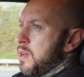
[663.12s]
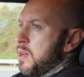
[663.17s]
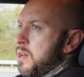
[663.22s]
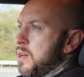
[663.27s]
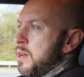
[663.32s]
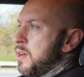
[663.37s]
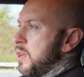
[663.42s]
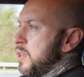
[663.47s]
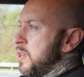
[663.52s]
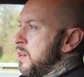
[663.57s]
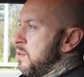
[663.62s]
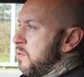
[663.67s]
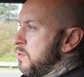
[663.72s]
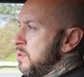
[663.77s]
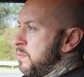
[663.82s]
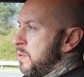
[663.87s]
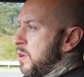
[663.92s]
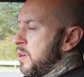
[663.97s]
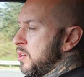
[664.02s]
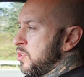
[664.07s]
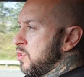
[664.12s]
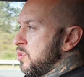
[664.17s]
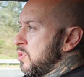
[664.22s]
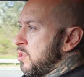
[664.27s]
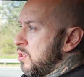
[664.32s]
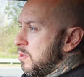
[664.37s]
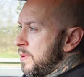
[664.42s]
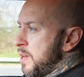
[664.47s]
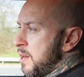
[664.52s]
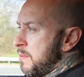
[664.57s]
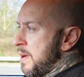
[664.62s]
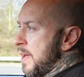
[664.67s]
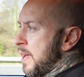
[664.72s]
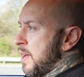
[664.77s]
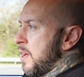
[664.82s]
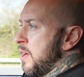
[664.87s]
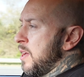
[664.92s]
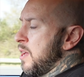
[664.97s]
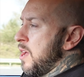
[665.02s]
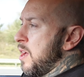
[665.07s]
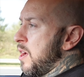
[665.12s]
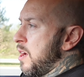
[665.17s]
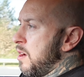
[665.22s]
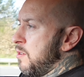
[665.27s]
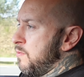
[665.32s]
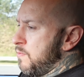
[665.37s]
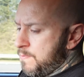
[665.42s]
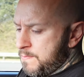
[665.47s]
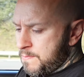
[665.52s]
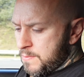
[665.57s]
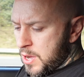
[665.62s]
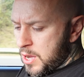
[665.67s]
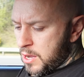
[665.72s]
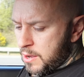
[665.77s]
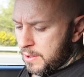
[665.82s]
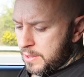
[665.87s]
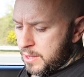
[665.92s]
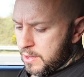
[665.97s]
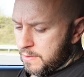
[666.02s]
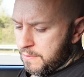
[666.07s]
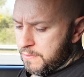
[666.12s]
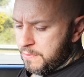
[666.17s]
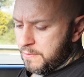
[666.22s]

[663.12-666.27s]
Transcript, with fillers: uh, you know, you want to just come in and make a, oh,